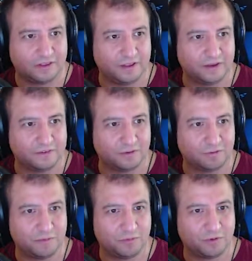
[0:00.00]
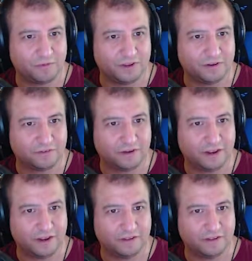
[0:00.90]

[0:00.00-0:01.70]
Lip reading: And is there one more we can try?